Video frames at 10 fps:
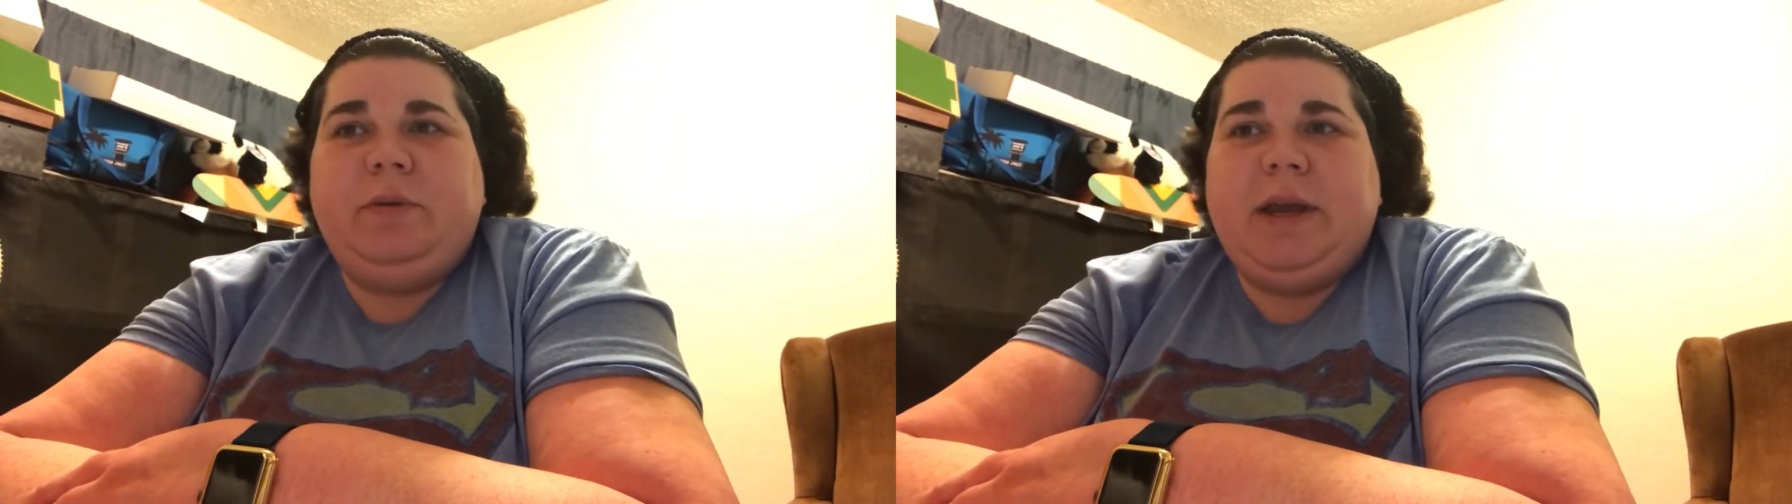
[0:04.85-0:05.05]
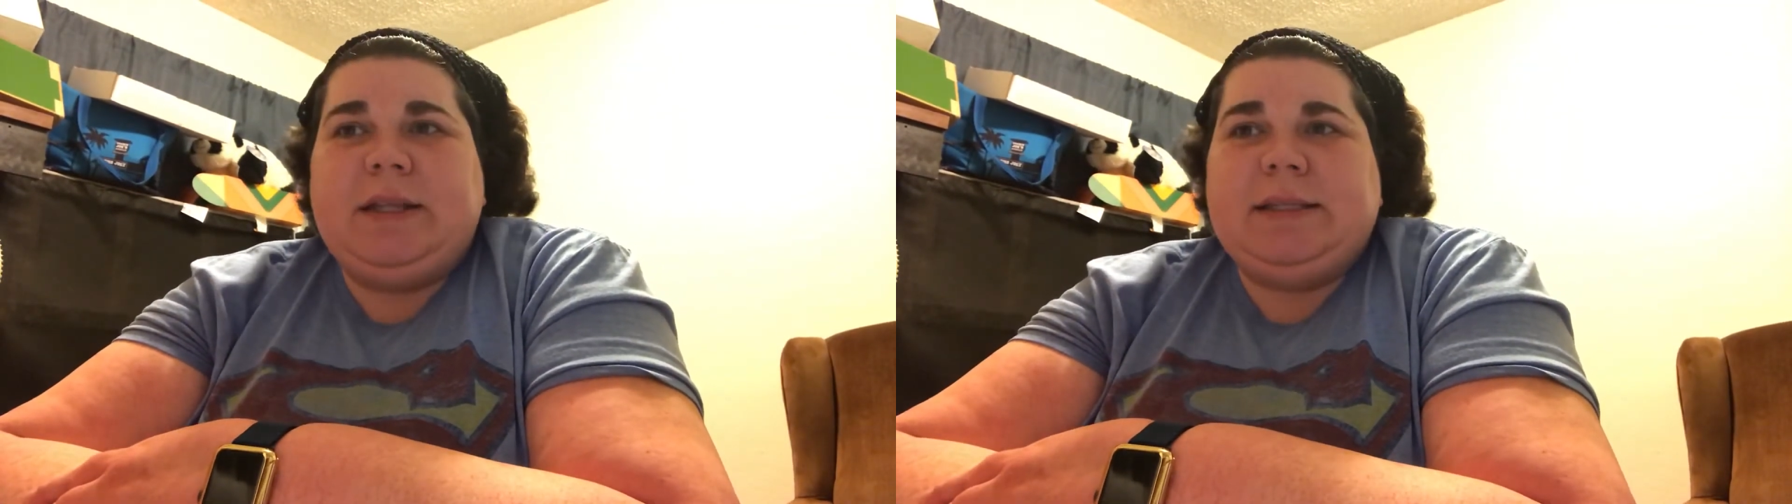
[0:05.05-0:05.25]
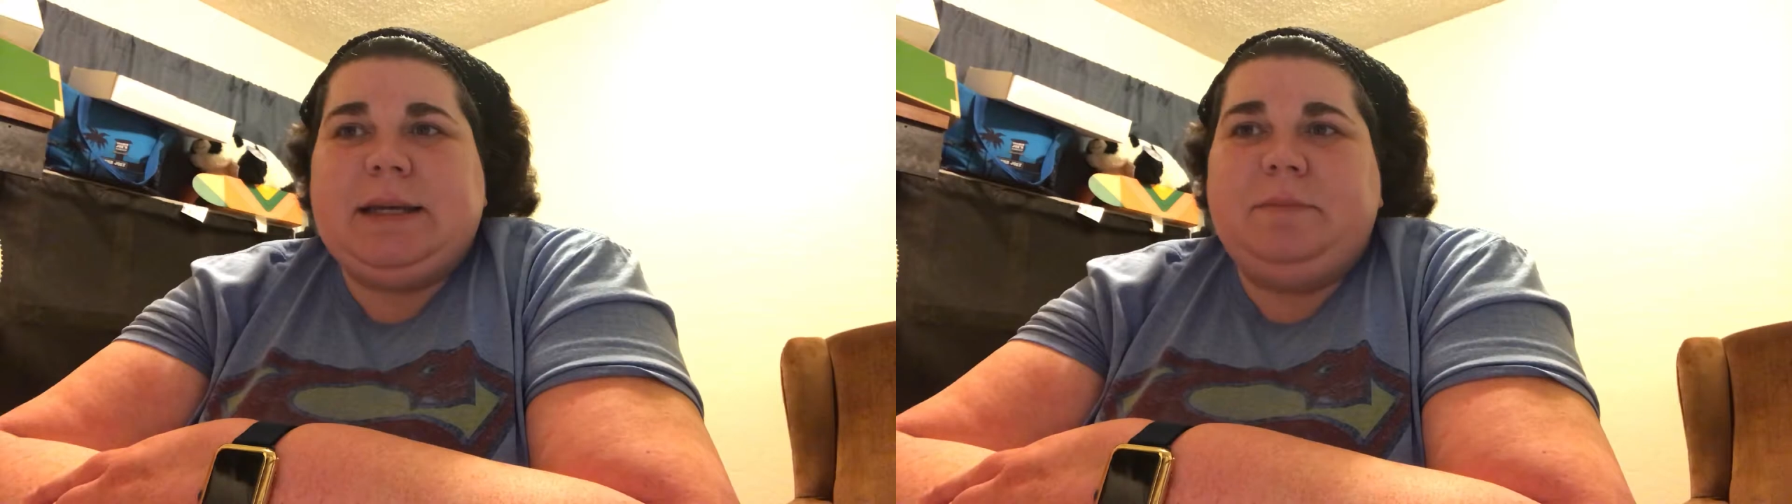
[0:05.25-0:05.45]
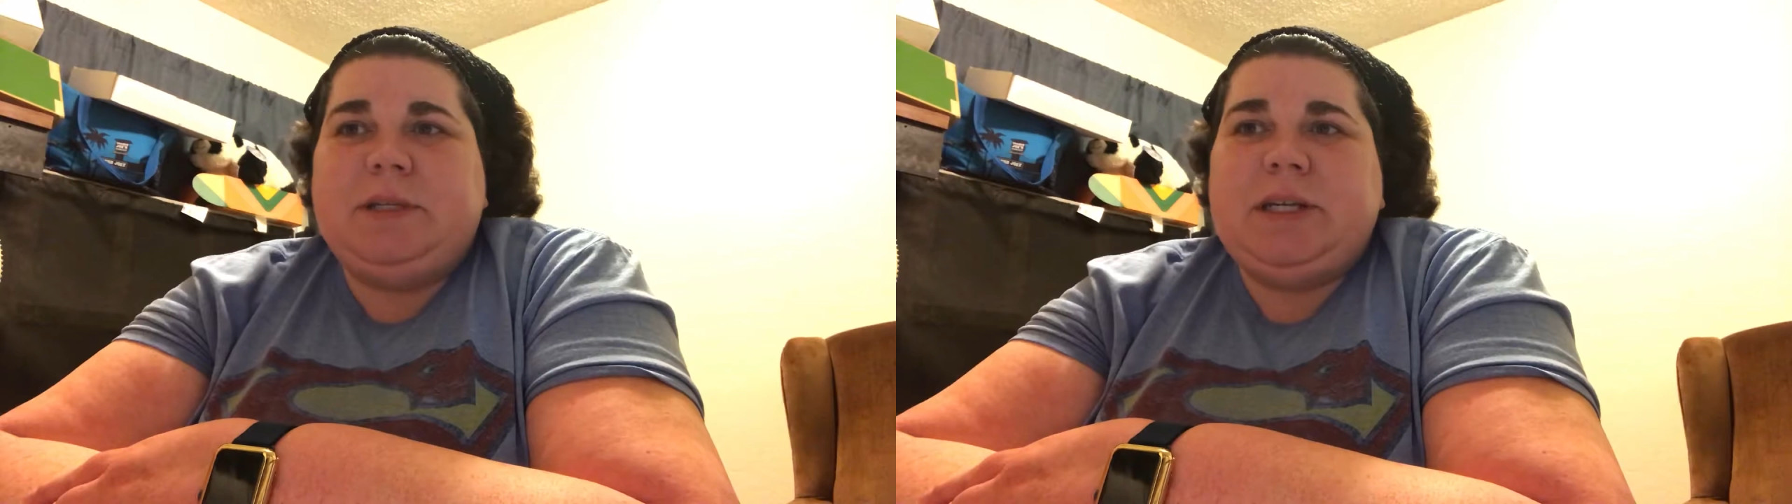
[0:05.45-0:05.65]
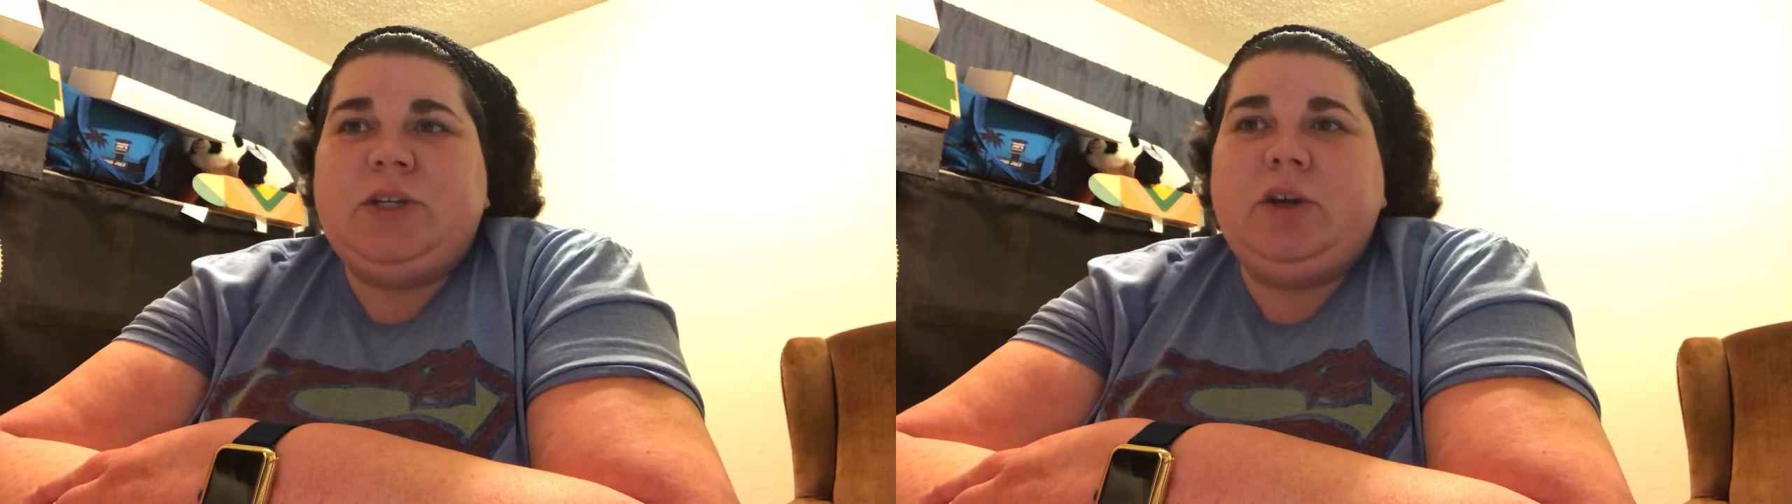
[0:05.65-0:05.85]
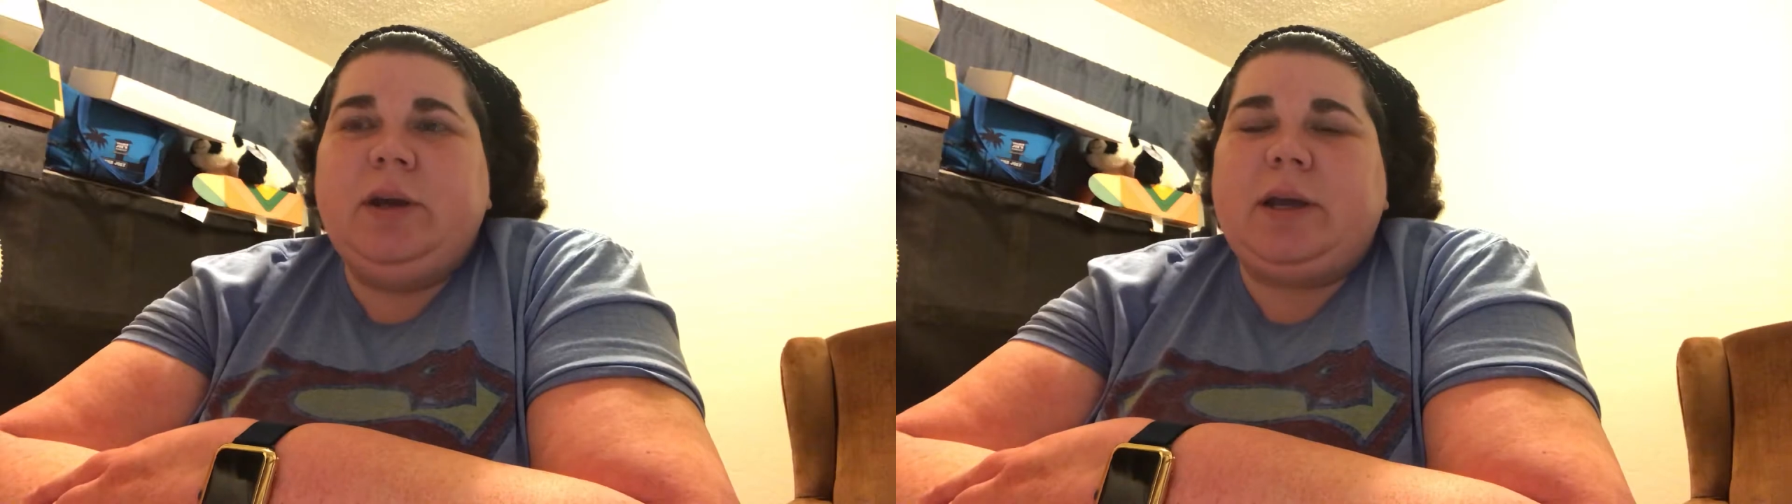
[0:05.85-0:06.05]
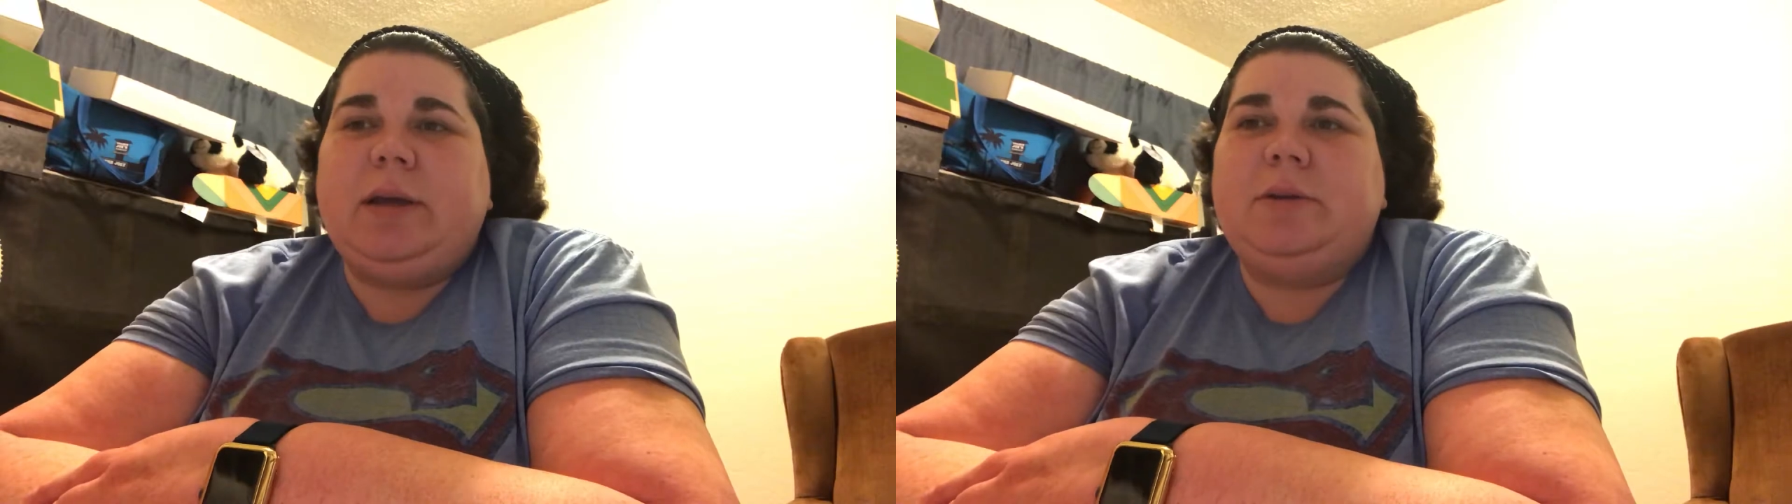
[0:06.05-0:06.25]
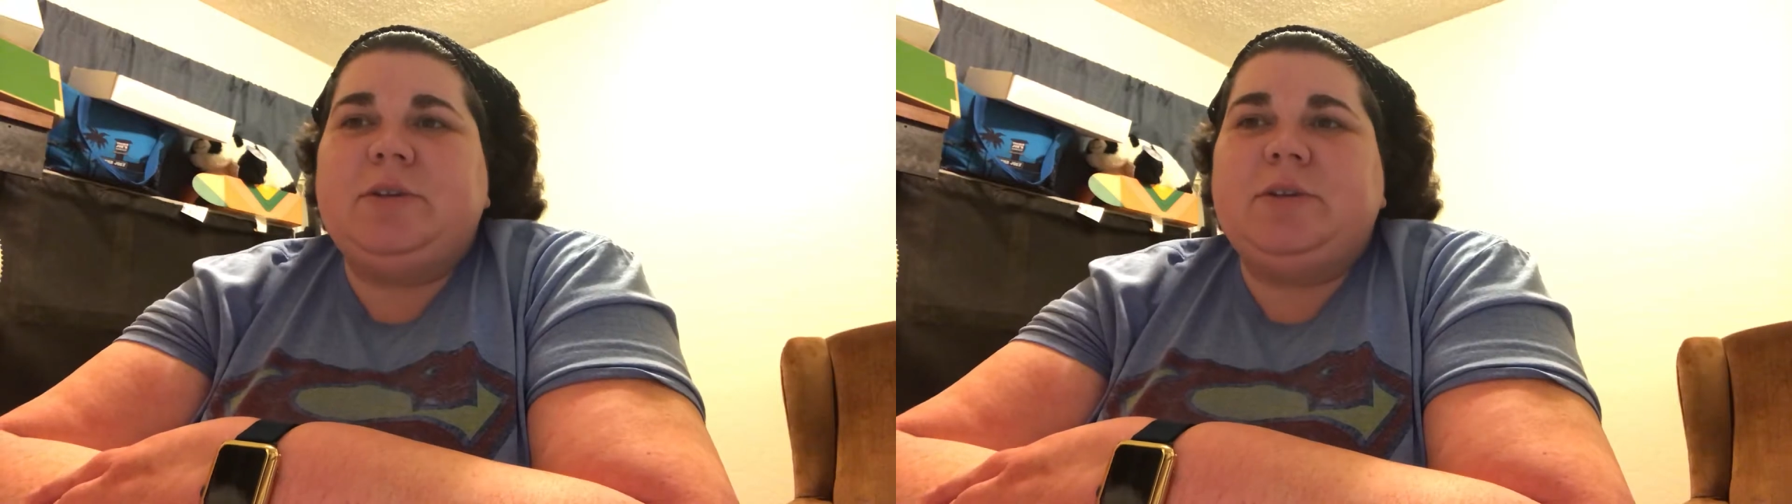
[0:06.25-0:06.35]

grade STEM teacher at Cutler